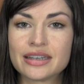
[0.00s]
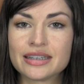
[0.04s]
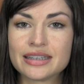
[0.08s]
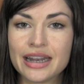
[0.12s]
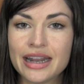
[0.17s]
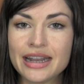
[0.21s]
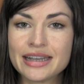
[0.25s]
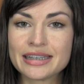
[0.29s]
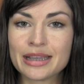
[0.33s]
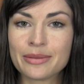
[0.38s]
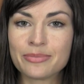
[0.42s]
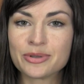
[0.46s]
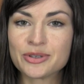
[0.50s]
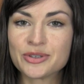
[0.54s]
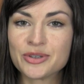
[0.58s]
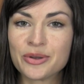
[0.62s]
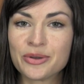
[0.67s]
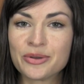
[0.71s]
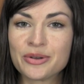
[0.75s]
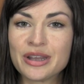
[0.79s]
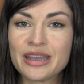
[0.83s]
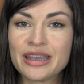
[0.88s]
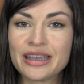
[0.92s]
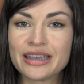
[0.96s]
Today's
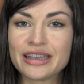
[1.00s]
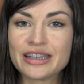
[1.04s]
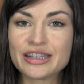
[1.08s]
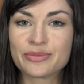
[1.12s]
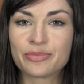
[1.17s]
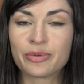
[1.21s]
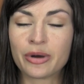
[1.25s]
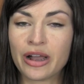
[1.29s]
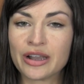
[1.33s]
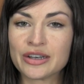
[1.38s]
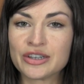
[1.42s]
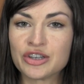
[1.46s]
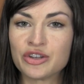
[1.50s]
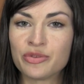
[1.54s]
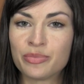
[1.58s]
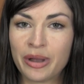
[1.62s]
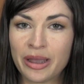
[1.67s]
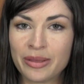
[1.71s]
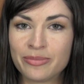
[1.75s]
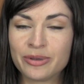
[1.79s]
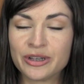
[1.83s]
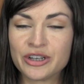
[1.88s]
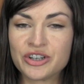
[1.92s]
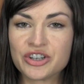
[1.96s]
episode is brought to you
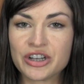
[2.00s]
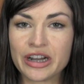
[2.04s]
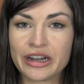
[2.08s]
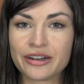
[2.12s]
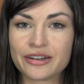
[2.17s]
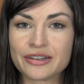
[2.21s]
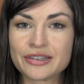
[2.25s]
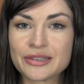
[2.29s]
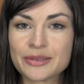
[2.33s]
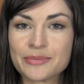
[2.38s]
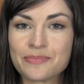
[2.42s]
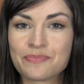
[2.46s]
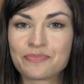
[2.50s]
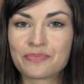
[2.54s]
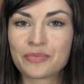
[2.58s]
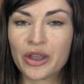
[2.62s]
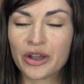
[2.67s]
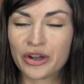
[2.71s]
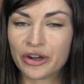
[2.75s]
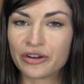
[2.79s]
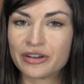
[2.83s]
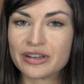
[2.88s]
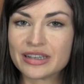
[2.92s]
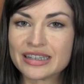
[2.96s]
by BitShares
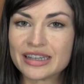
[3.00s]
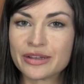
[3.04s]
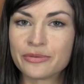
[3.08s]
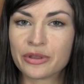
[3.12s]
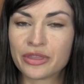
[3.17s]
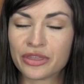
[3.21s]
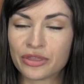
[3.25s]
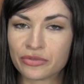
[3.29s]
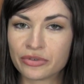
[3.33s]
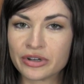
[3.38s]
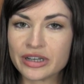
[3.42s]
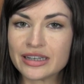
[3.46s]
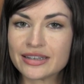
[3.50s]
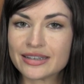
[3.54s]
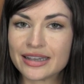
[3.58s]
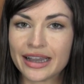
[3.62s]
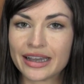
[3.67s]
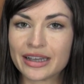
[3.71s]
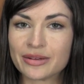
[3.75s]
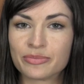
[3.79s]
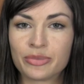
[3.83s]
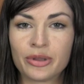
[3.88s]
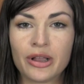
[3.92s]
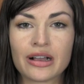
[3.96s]
a currency with three
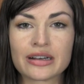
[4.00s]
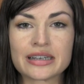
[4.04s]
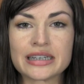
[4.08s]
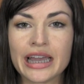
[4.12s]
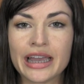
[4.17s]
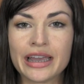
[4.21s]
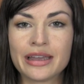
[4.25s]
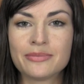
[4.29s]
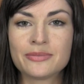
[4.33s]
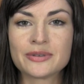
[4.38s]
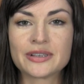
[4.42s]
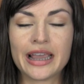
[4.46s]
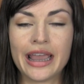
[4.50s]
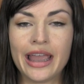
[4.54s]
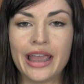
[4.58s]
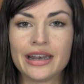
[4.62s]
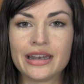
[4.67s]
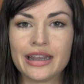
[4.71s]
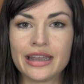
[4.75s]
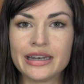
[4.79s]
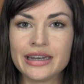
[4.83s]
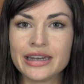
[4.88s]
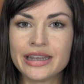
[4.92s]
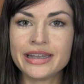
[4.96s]
second block times,
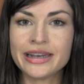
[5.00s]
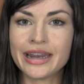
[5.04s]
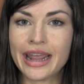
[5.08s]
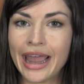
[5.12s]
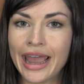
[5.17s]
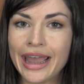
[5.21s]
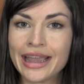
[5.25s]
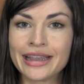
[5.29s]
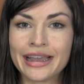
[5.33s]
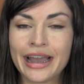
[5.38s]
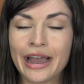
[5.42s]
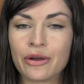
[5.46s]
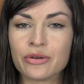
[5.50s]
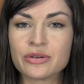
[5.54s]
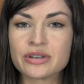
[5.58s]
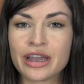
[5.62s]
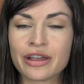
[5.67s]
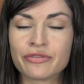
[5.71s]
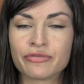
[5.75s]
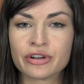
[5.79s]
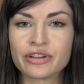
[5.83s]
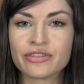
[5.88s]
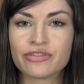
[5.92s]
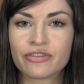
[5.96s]
and a neat hangout
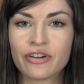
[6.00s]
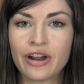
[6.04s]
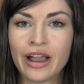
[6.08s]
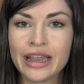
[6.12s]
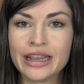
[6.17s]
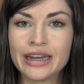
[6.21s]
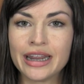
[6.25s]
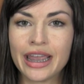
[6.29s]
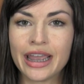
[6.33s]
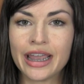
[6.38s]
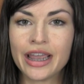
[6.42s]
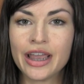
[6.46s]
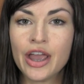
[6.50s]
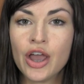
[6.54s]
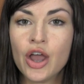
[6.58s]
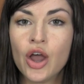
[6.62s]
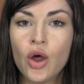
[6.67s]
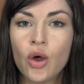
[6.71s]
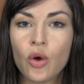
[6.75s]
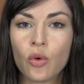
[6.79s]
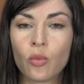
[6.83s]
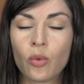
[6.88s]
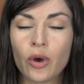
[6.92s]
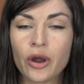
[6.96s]
every Friday
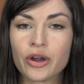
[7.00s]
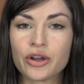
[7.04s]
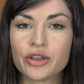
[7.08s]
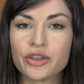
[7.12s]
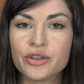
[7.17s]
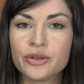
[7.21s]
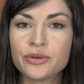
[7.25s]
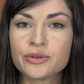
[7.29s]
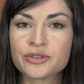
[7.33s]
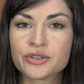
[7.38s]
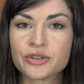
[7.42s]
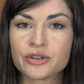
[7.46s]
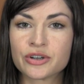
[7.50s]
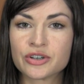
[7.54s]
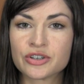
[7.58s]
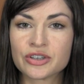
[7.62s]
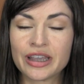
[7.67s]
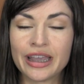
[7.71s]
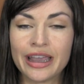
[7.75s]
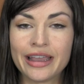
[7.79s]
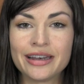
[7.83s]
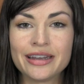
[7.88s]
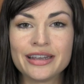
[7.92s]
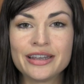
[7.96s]
where users
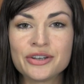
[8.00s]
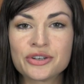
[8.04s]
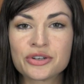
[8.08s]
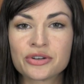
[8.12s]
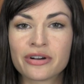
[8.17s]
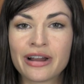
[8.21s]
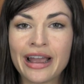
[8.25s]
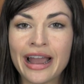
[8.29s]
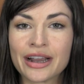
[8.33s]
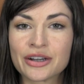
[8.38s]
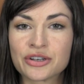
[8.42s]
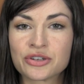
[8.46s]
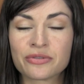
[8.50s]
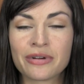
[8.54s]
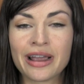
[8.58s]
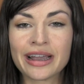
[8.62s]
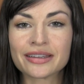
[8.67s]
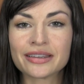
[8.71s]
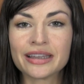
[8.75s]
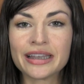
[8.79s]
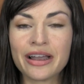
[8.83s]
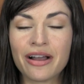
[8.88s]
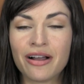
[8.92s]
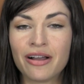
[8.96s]
can interact
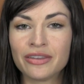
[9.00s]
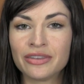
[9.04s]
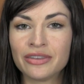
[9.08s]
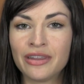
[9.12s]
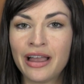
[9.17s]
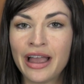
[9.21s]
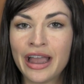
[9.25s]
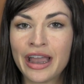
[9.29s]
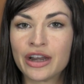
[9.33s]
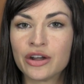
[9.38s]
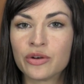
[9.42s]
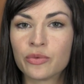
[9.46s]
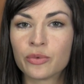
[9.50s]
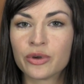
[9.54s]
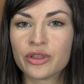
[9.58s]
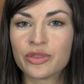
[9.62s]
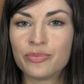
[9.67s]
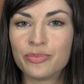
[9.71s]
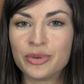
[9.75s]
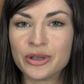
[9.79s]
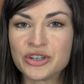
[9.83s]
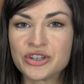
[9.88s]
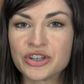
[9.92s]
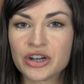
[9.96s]
directly online
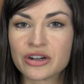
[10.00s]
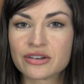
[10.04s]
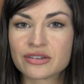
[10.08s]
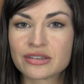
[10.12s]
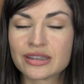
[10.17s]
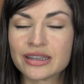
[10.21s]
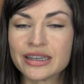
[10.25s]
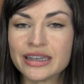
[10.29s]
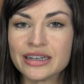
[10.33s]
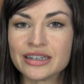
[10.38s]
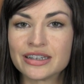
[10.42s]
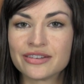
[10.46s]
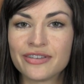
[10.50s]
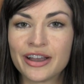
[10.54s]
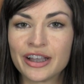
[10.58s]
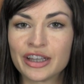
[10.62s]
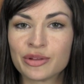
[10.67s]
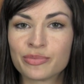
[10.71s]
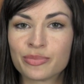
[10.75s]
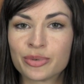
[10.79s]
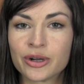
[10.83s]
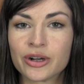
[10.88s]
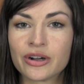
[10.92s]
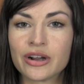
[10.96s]
with BitShare's lead
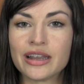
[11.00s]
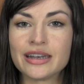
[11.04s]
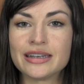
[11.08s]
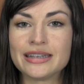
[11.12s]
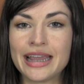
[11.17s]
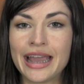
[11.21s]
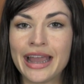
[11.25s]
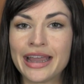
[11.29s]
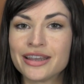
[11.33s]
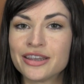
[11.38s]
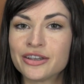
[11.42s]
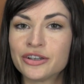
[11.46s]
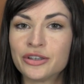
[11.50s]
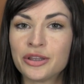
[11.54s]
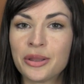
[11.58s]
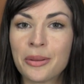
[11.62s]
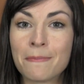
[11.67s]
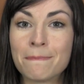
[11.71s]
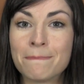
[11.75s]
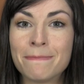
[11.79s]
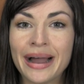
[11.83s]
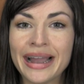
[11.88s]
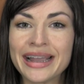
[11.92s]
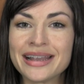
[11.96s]
developer, Daniel
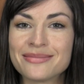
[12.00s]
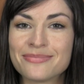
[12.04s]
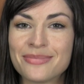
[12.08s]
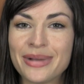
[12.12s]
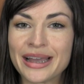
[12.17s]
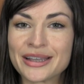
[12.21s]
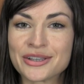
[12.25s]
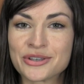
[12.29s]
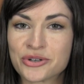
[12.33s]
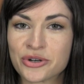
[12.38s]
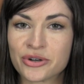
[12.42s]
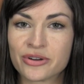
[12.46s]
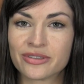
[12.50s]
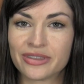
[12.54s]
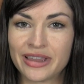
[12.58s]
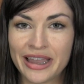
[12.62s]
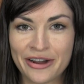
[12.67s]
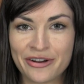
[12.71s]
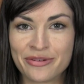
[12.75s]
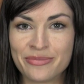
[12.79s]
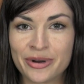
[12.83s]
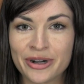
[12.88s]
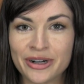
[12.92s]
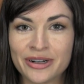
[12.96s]
Bytemaster
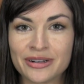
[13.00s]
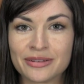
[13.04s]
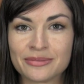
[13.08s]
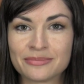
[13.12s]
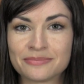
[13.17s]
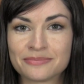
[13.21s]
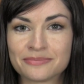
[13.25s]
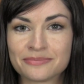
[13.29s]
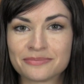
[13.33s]
Larimer.